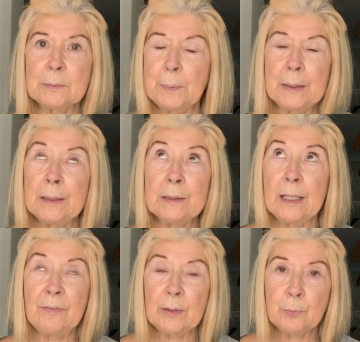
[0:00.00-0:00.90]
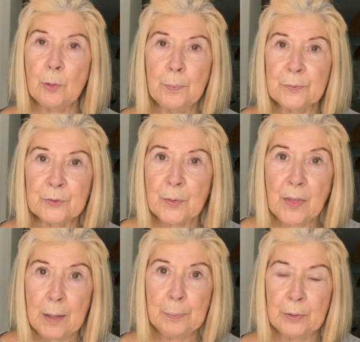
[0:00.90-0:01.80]
but they've had problems with
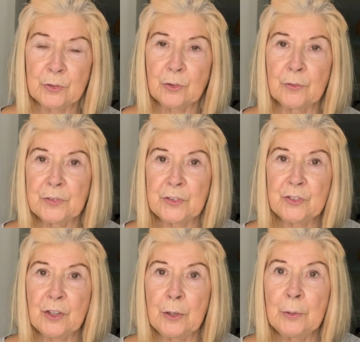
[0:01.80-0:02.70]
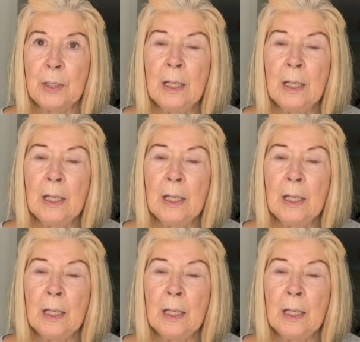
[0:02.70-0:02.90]
their post office. So